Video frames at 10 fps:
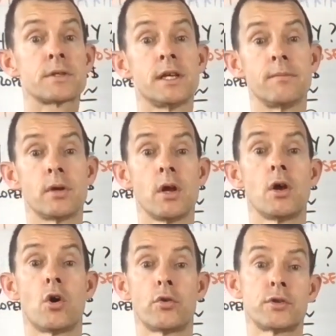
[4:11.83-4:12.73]
team
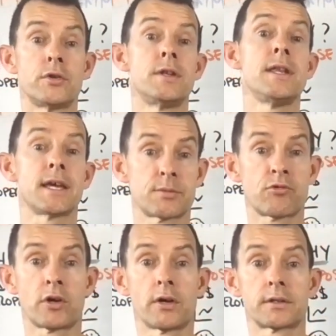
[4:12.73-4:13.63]
onto the next
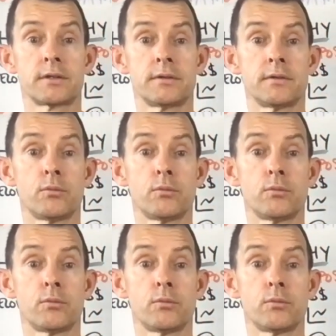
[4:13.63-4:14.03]
product?